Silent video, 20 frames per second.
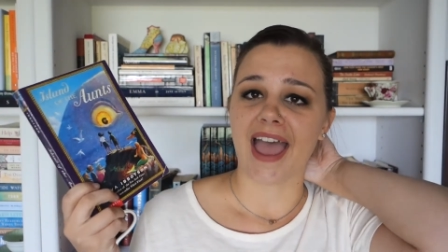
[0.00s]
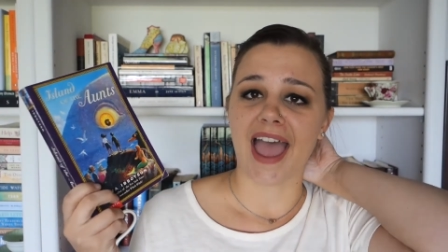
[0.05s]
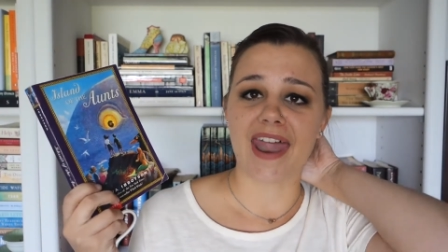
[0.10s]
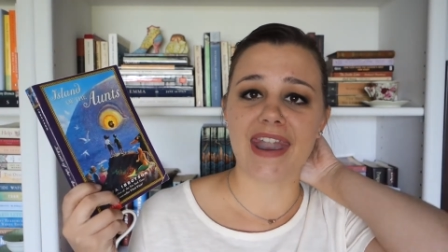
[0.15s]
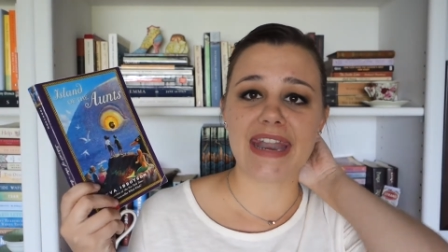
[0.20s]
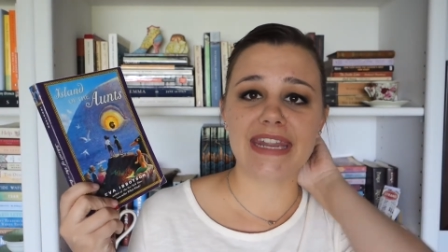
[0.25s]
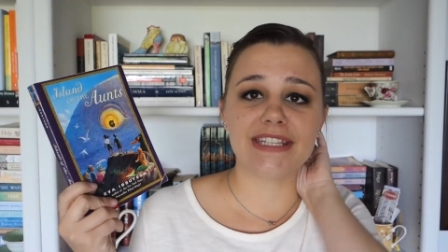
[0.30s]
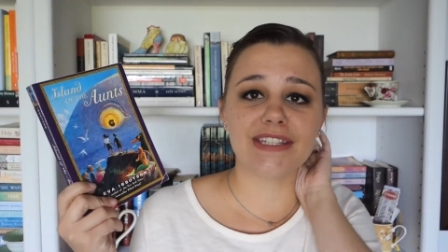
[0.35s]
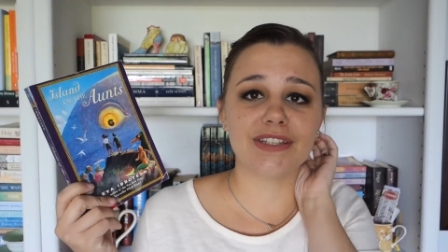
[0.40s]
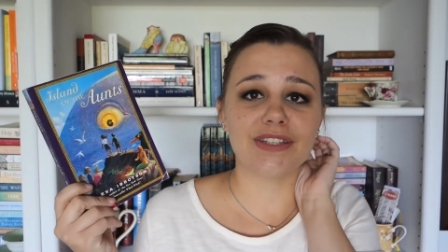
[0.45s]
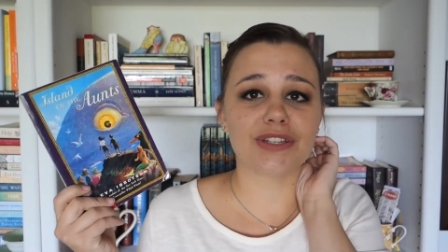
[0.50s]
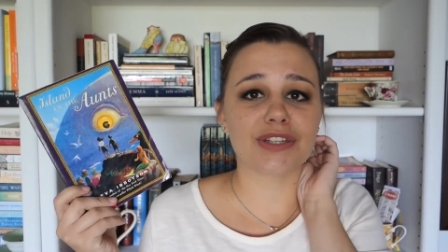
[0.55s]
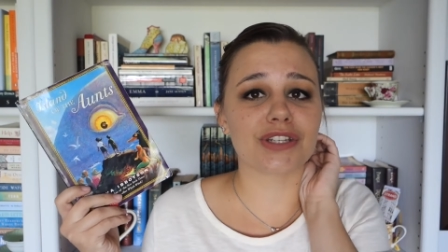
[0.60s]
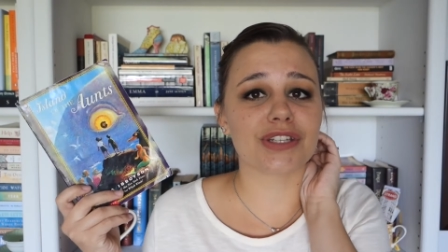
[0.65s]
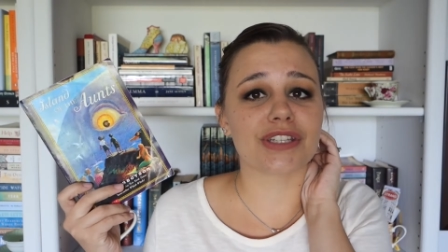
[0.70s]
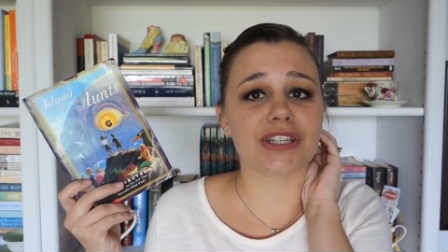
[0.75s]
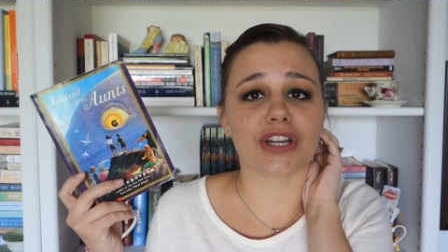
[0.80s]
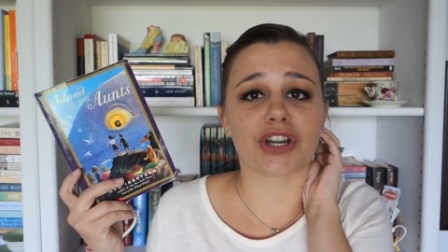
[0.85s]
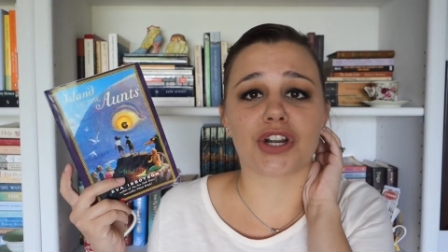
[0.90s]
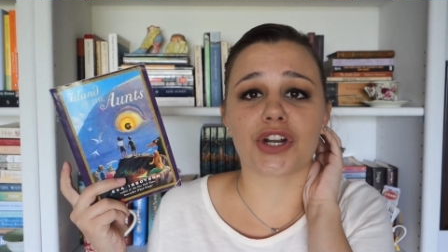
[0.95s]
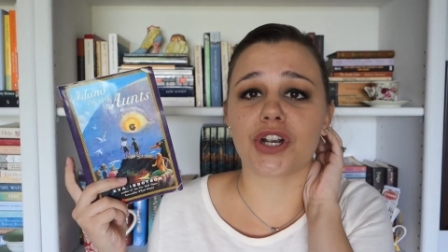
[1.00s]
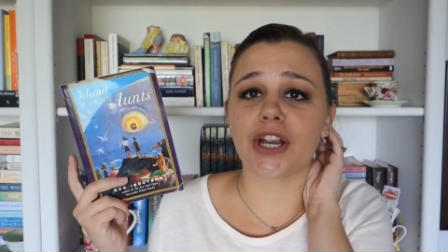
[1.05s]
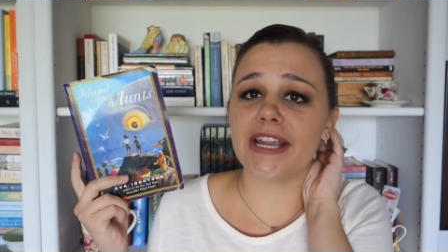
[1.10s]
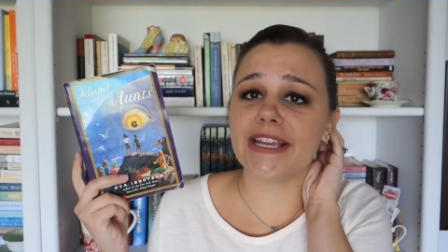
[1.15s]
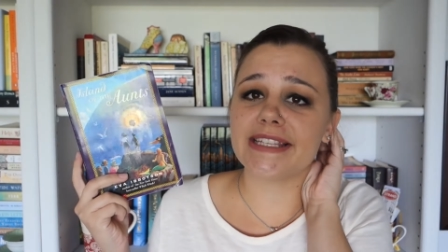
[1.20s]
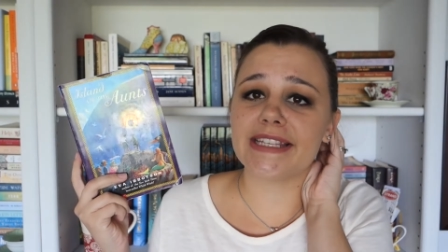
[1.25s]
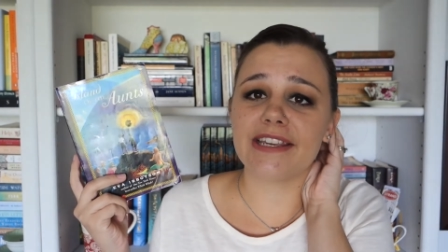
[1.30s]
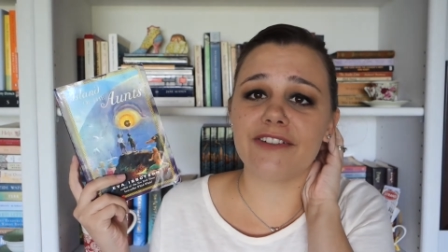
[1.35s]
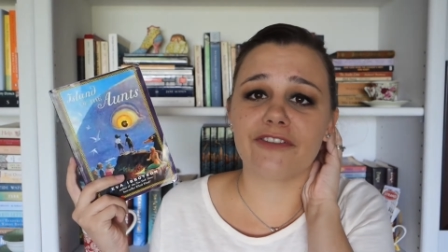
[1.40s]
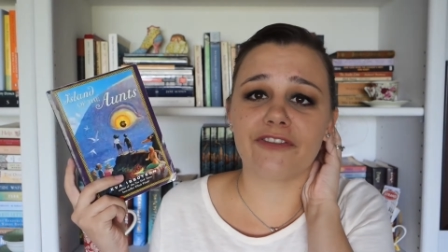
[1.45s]
and this is just a
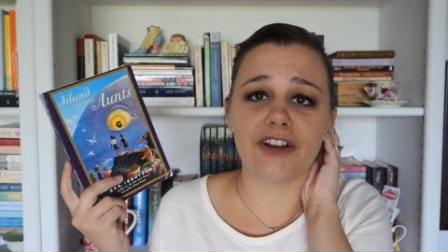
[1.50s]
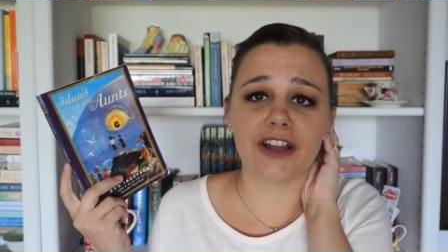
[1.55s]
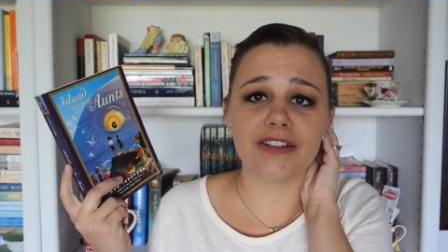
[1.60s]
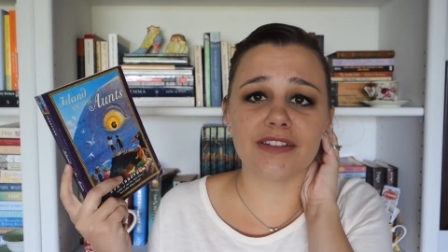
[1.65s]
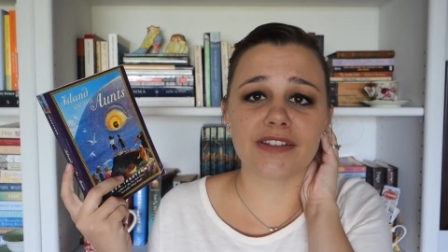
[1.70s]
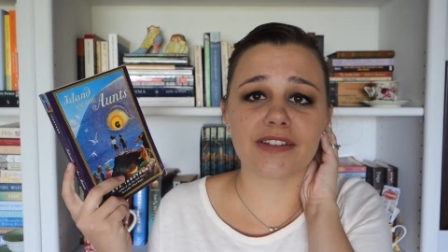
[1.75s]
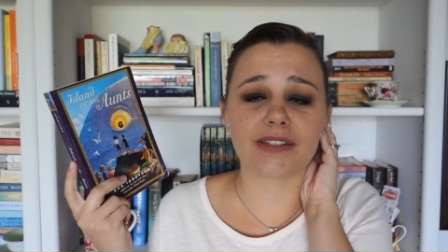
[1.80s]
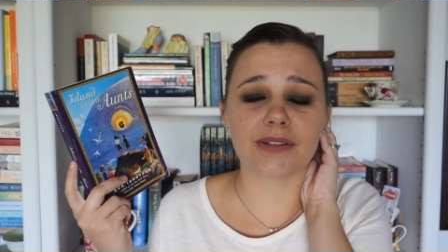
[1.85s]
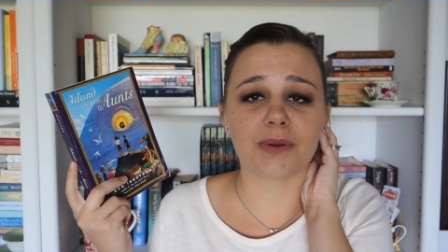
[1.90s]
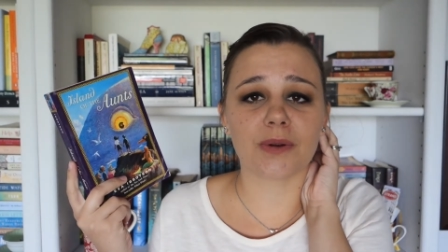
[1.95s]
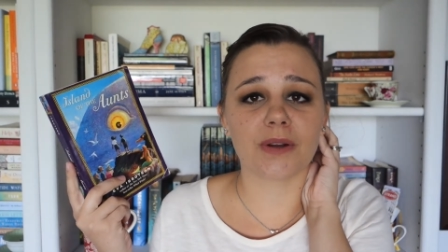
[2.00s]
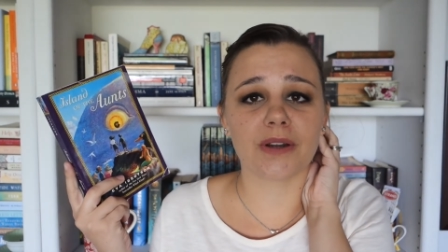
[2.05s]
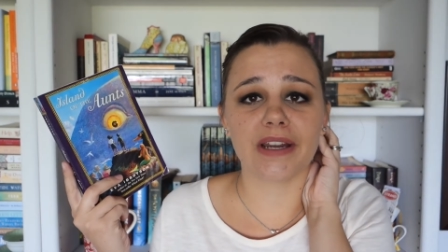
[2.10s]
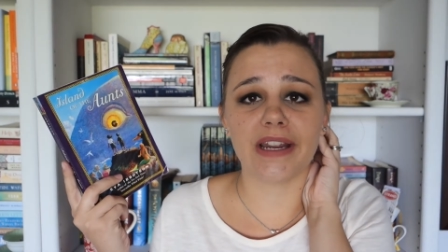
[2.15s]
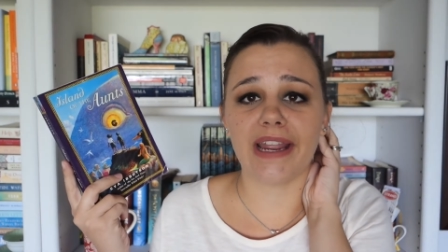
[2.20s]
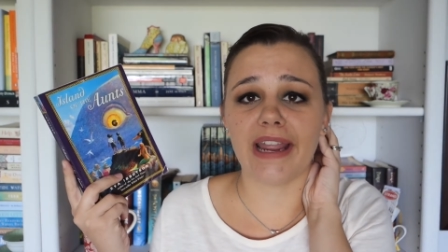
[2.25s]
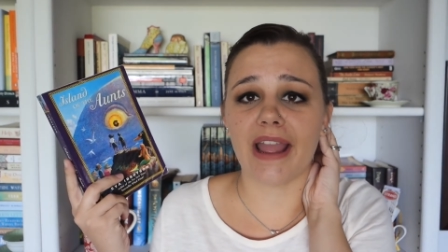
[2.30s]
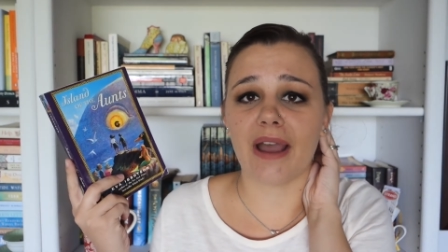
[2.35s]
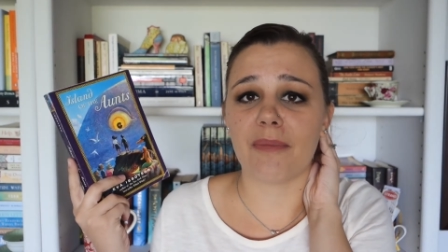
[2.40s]
crazy fun story